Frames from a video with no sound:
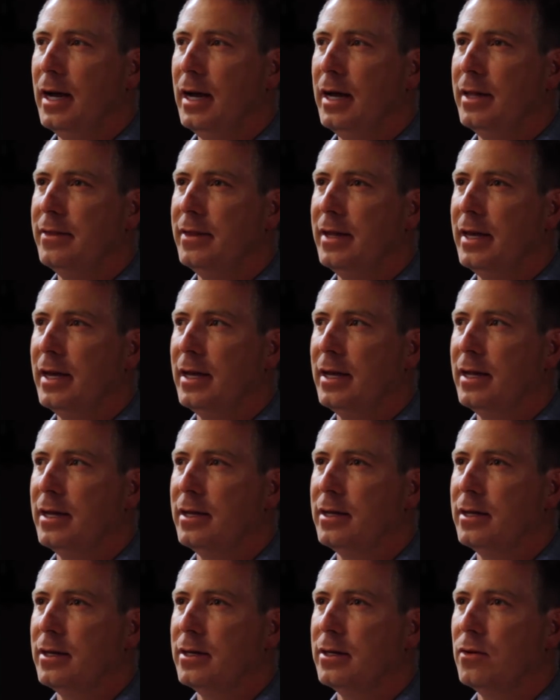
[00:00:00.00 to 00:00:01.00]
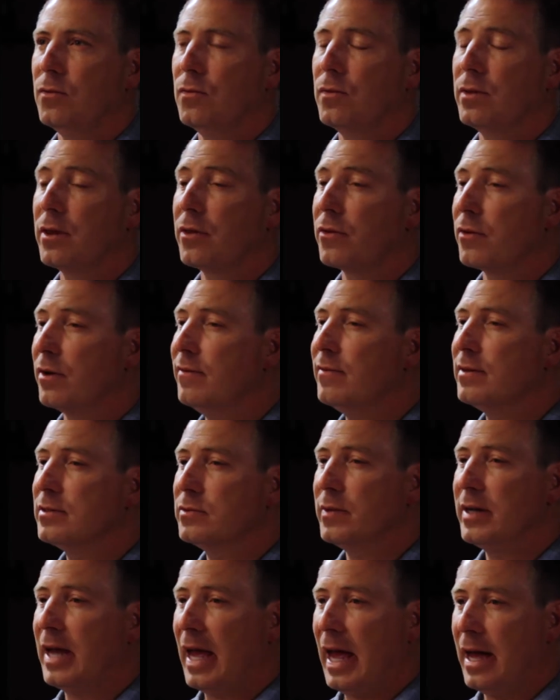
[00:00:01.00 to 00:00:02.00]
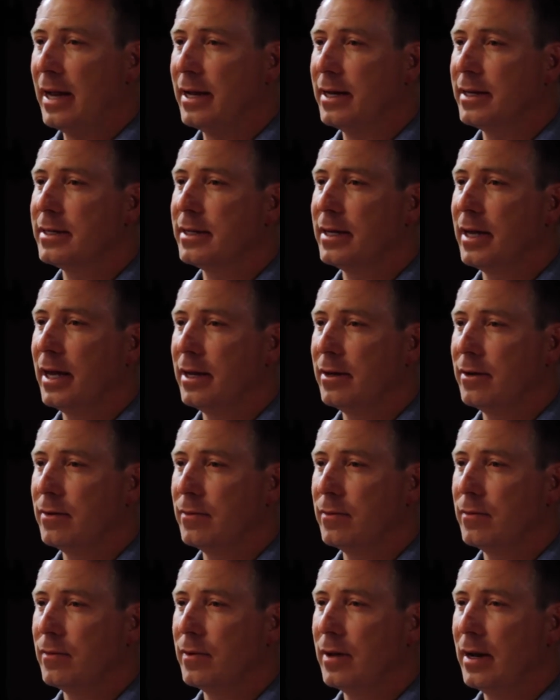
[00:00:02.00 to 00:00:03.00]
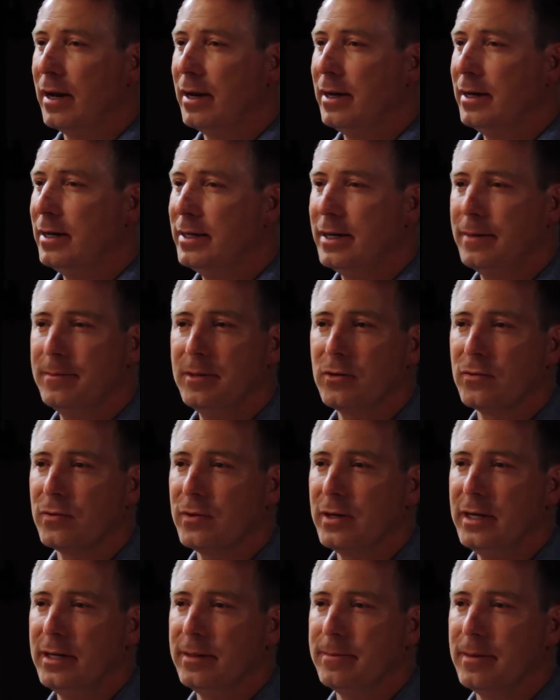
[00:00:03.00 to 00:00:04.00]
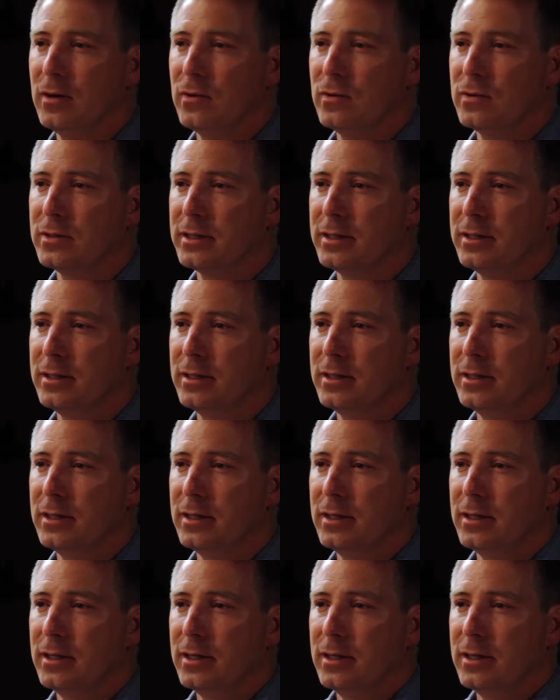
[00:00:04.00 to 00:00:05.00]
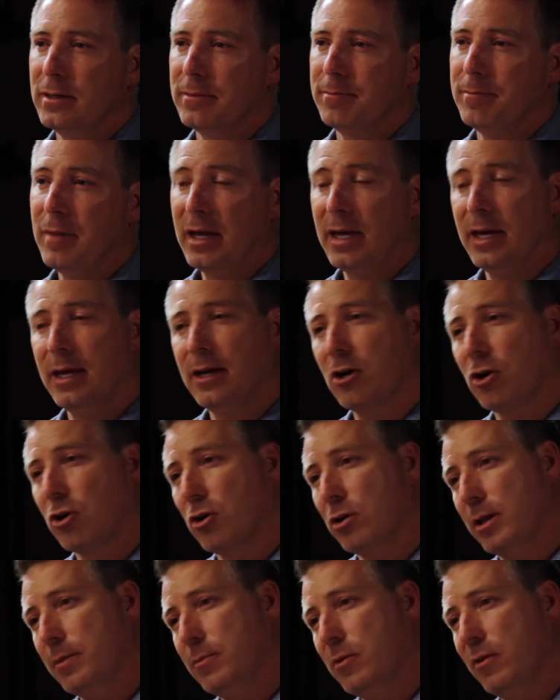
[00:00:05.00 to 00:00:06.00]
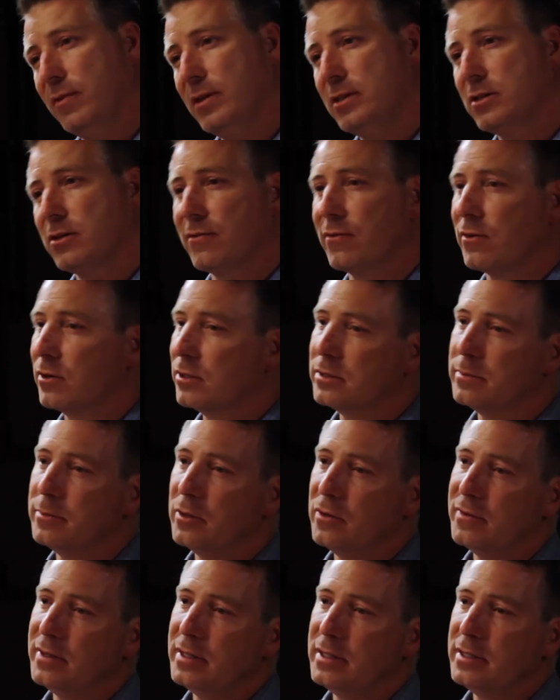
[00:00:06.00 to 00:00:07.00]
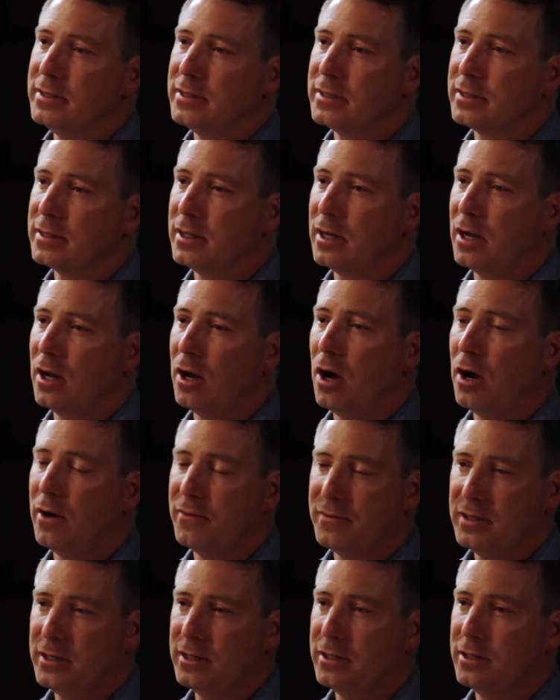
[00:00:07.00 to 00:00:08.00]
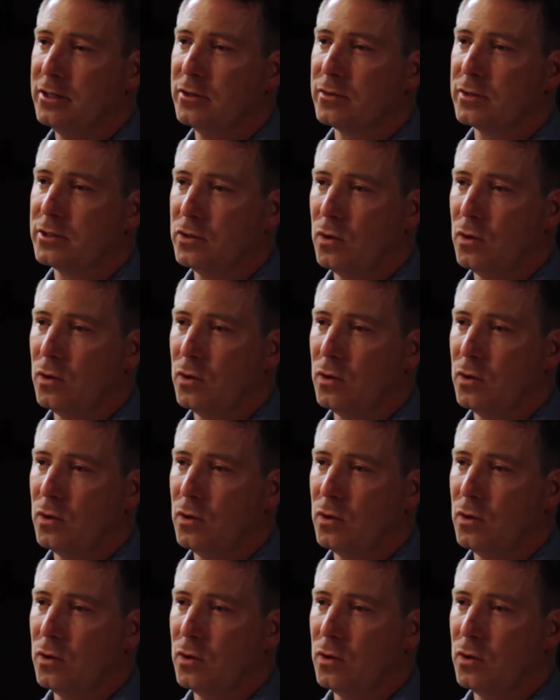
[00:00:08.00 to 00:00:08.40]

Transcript: and then the three of us would edit. And, and anytime you read about making early movies or first movies, often you're